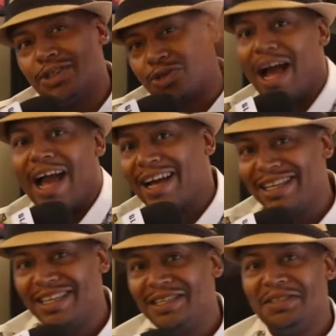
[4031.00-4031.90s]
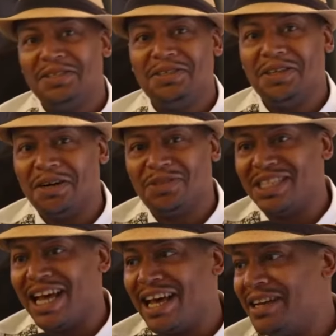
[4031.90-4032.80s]
track. You know what I'm
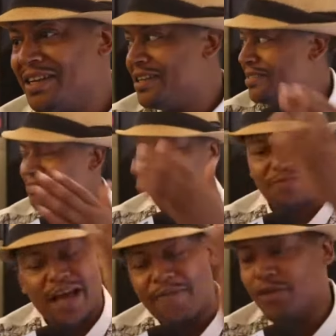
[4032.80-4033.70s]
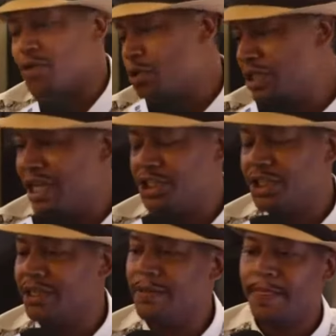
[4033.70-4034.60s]
saying? Heavy
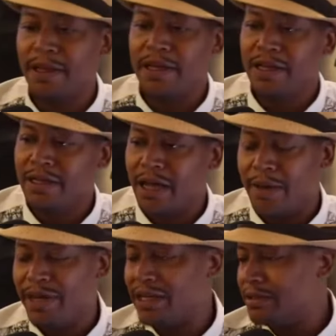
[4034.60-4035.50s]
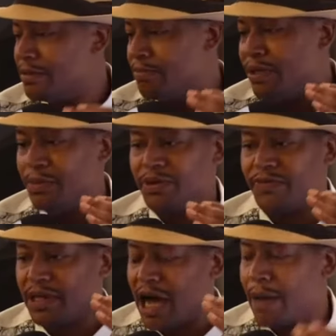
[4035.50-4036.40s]
rotation. I mean, the beat was
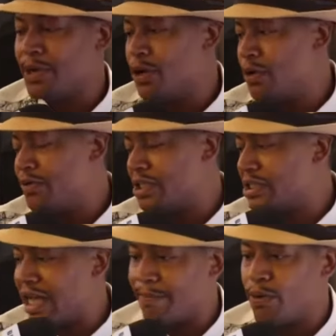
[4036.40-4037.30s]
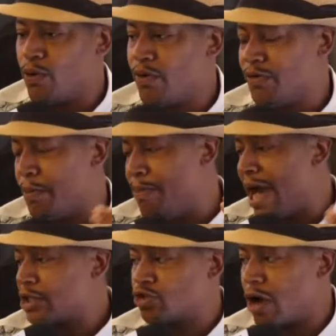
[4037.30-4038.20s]
phenomenal. The sample, the
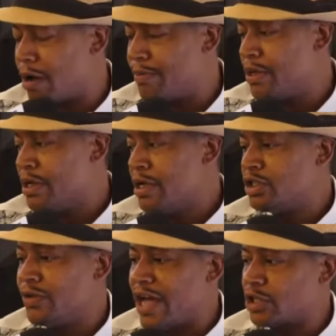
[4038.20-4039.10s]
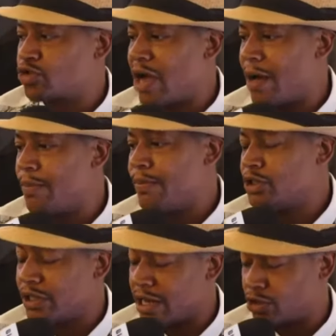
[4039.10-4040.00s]
backdrop to that trap,
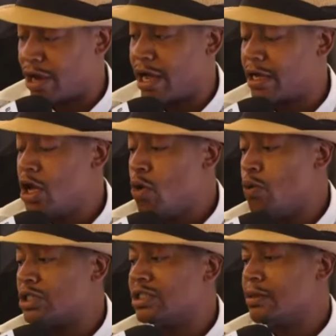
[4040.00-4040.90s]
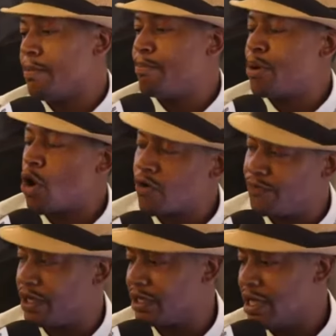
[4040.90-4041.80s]
to that track was
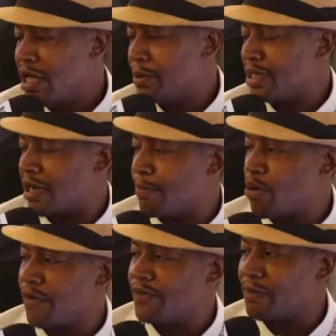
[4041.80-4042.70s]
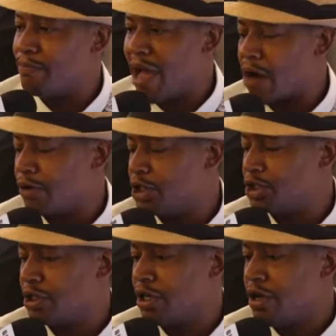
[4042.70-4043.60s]
perfect. It was like a perfect
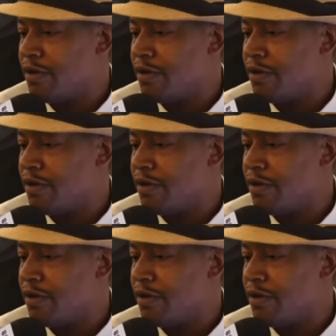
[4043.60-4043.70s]
marriage